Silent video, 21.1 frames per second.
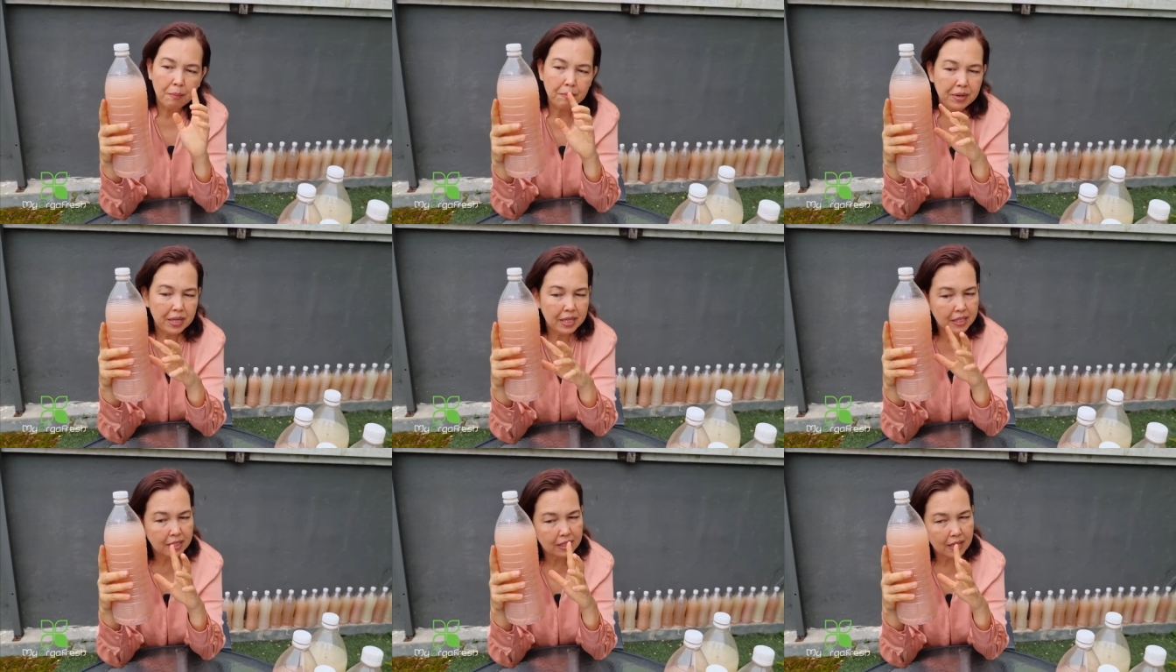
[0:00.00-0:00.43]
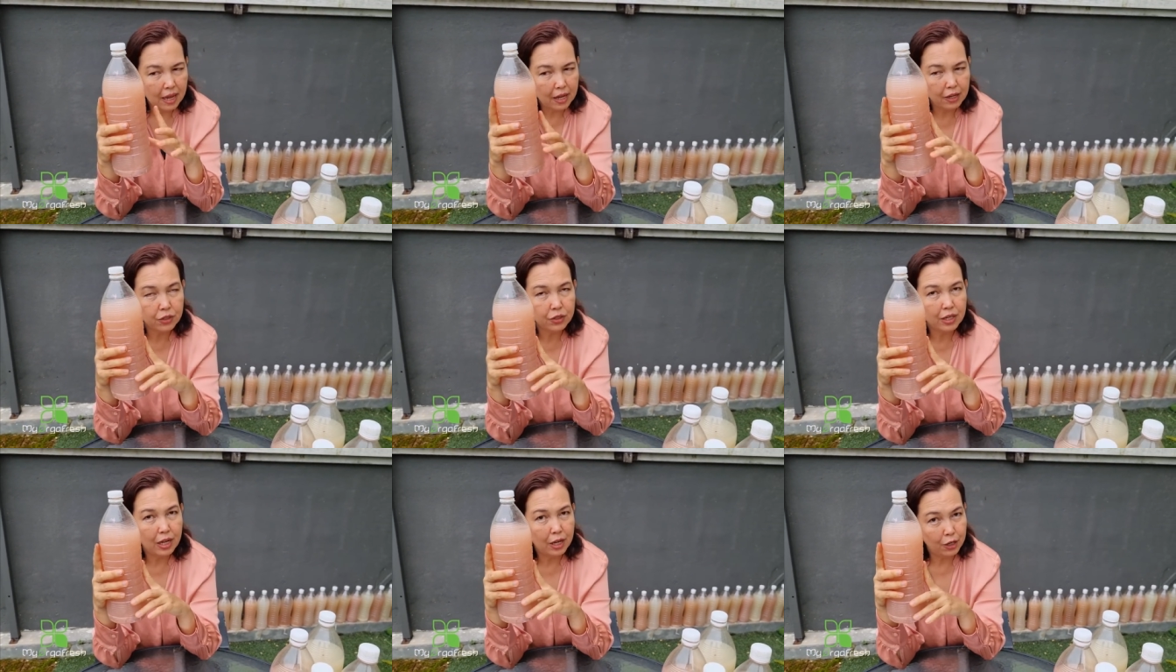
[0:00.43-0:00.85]
from this
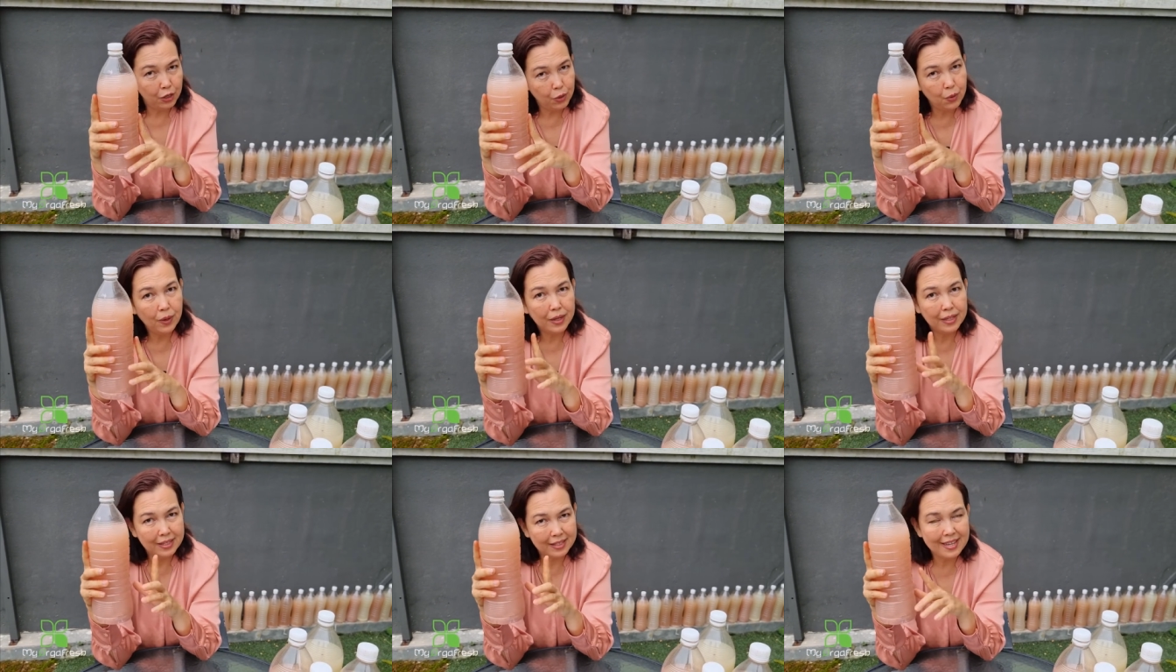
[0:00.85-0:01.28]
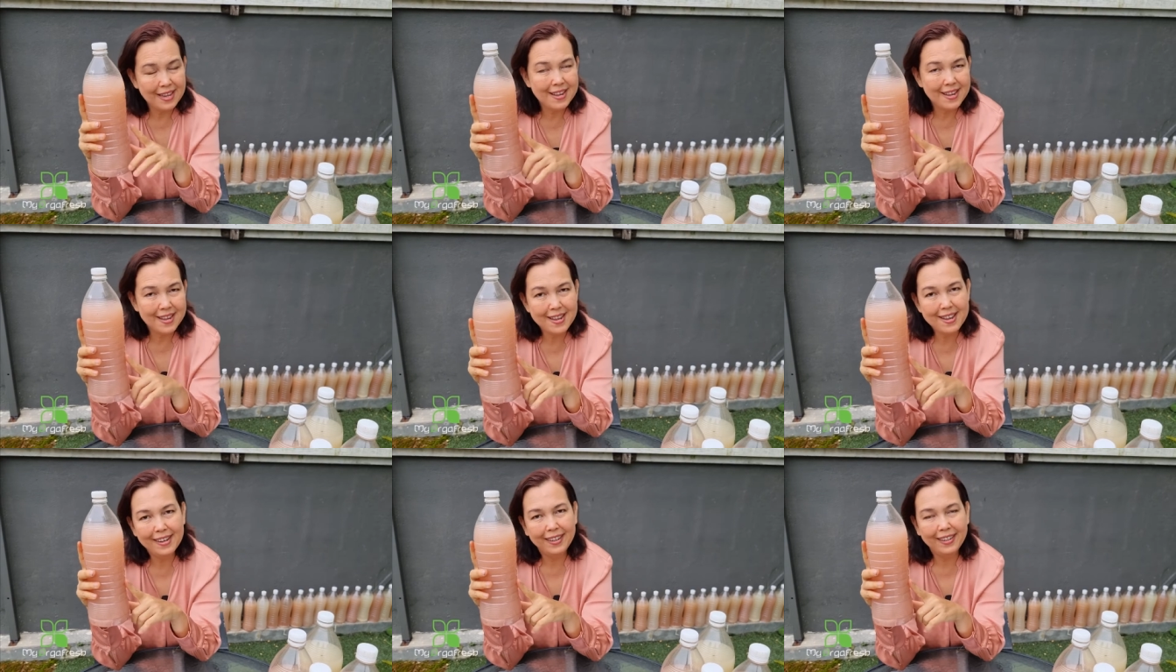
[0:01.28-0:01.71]
stage that you are
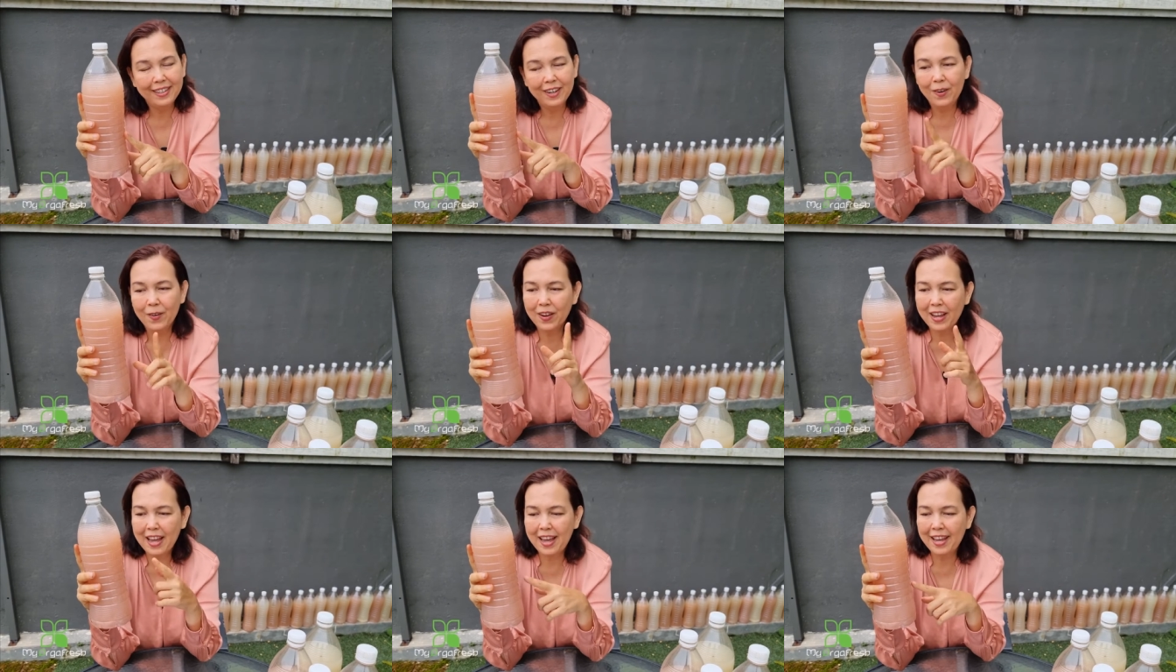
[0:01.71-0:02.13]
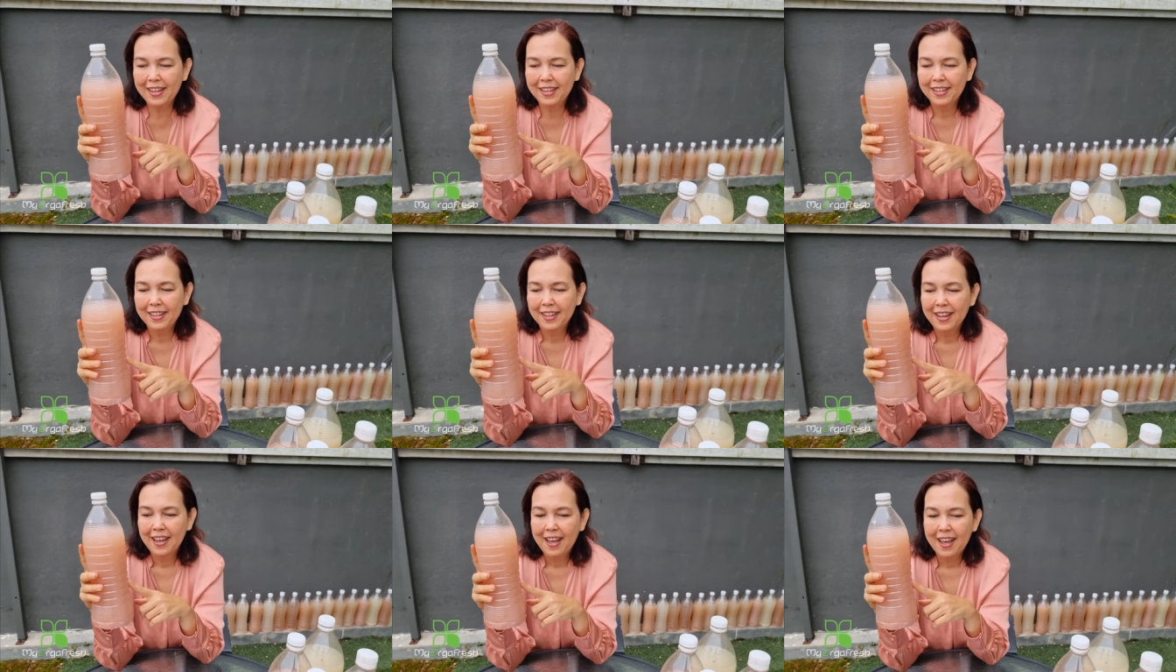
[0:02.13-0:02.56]
seeing here,
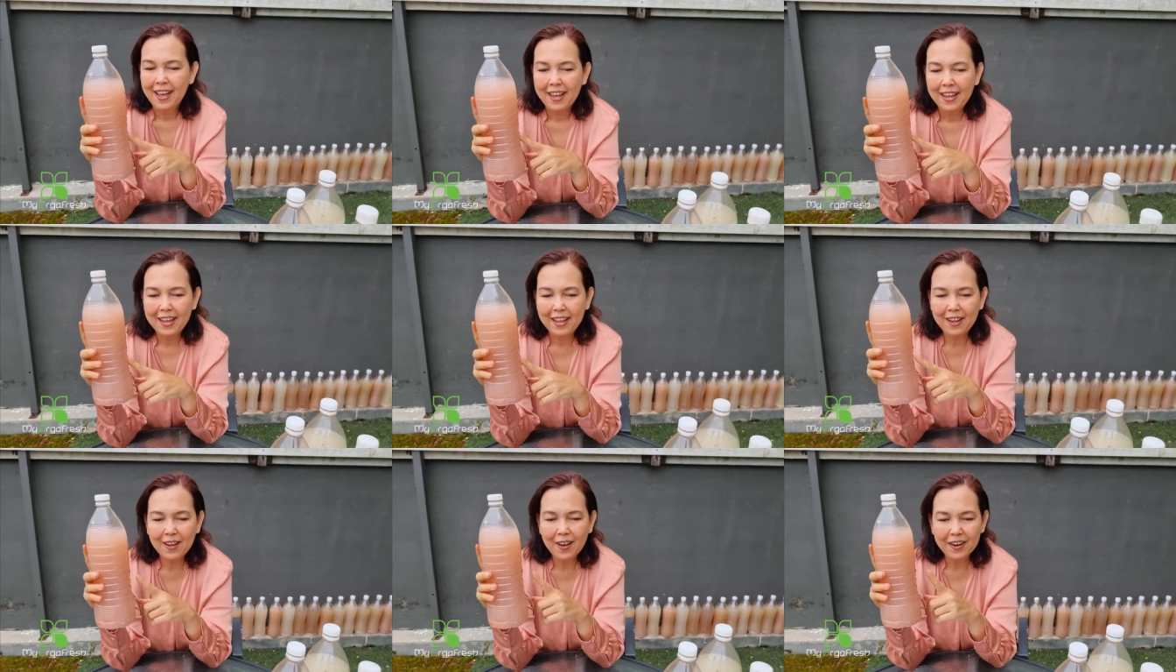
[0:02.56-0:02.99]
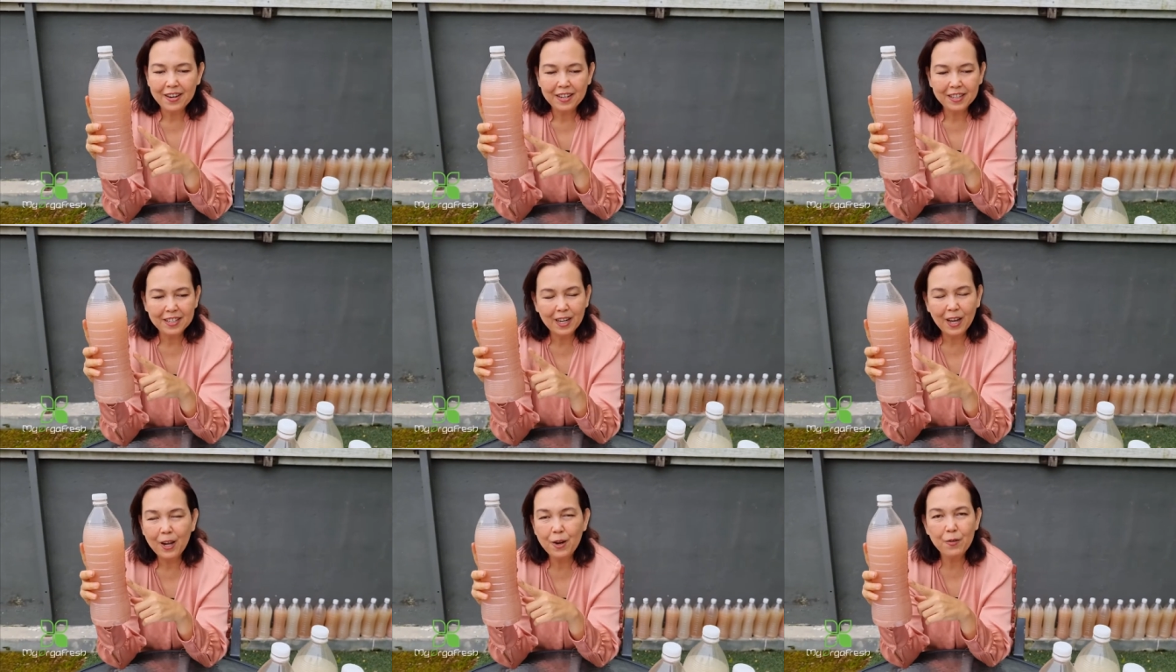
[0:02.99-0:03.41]
okay,
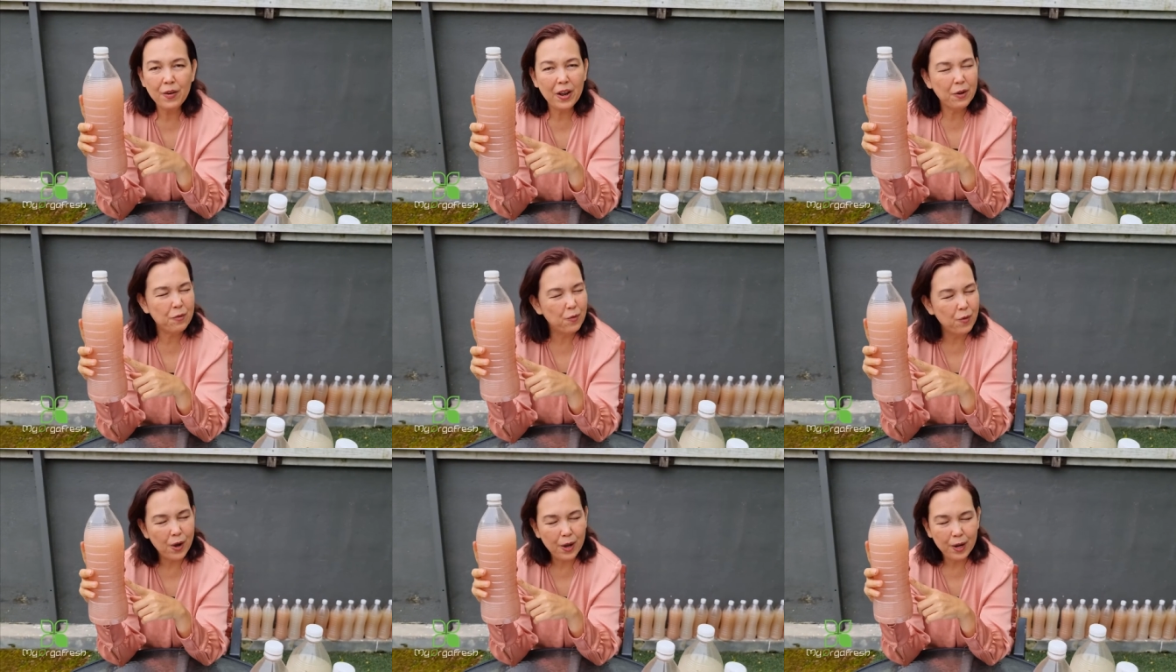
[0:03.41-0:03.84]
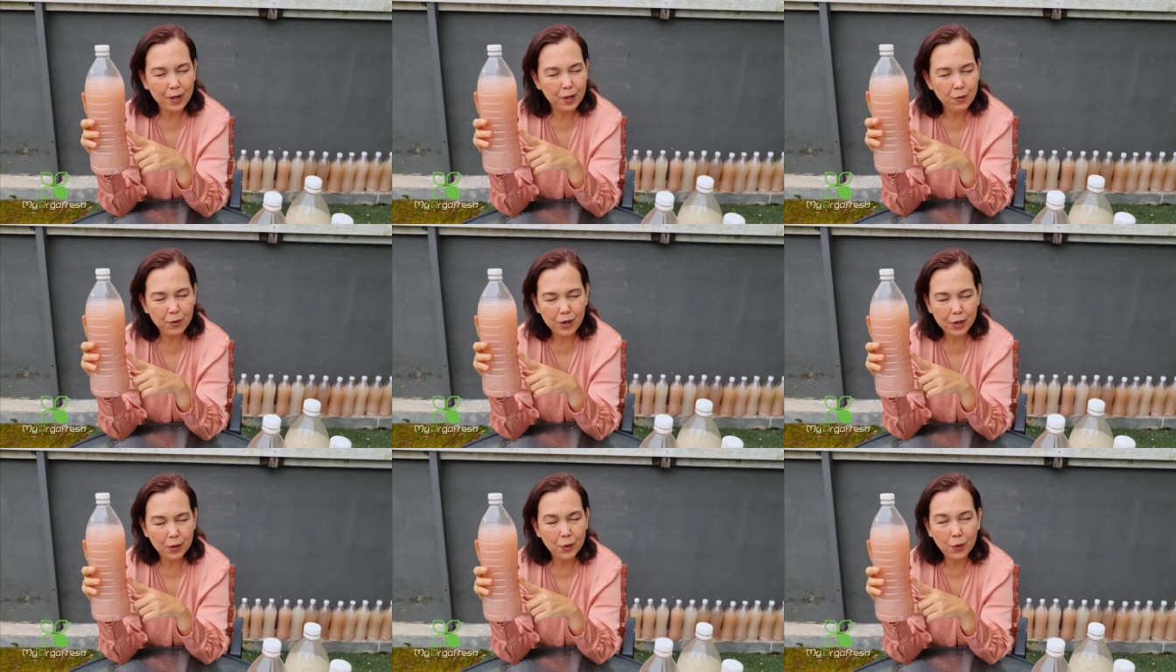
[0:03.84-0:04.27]
it gonna turn red
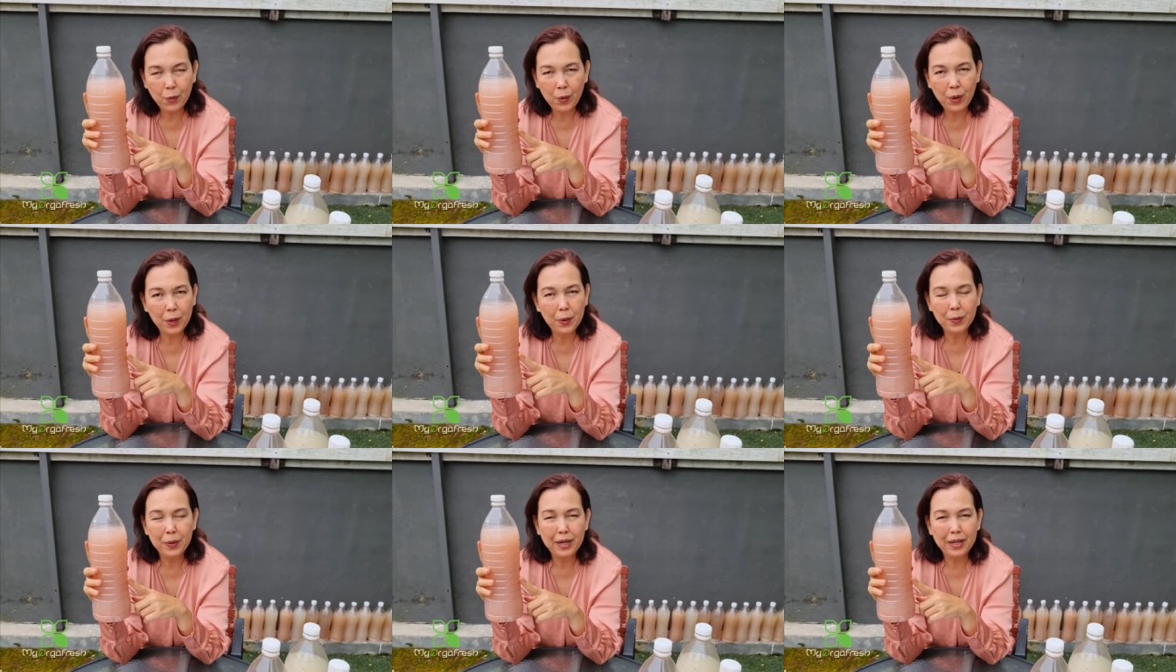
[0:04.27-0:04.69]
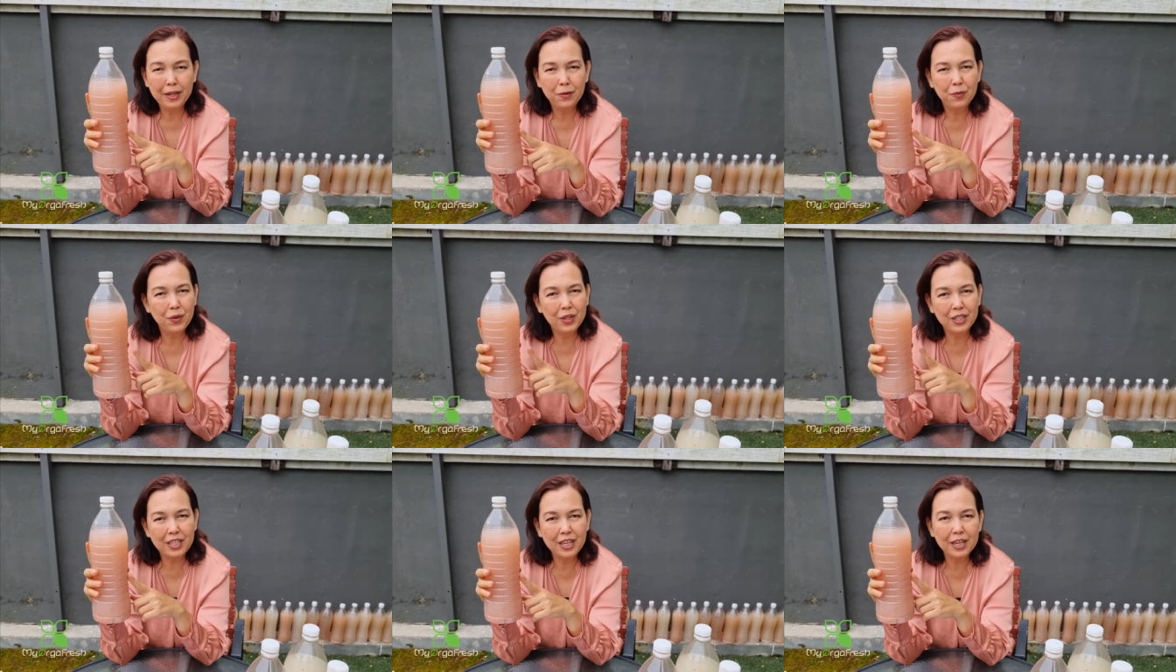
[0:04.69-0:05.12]
really real quick
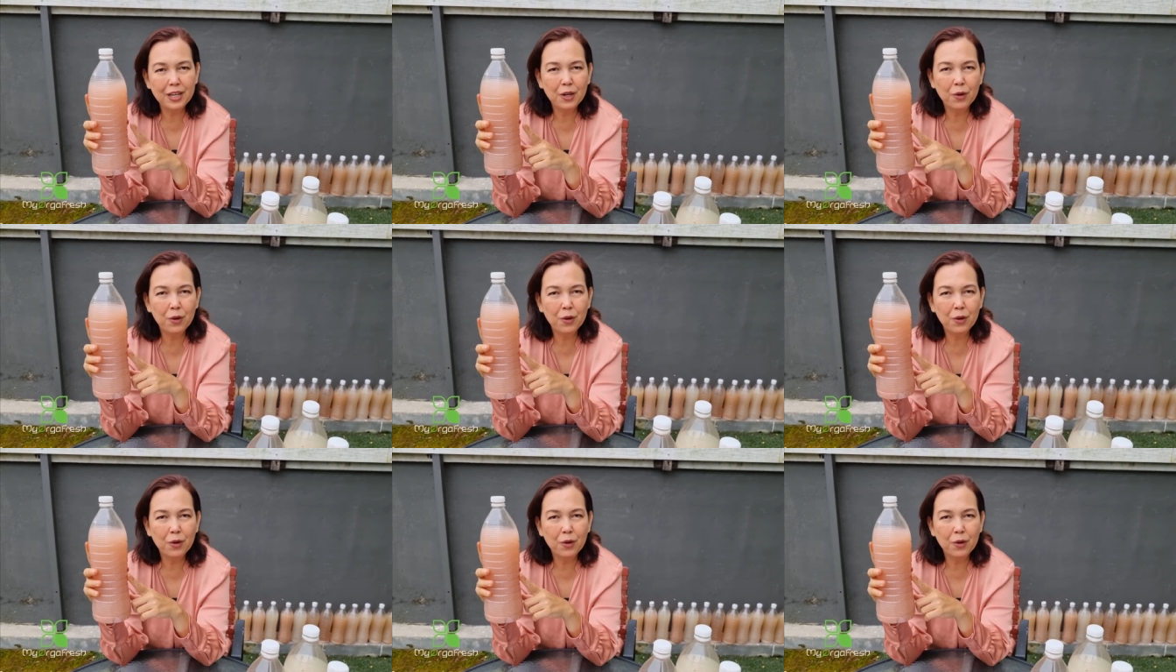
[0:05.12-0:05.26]
one.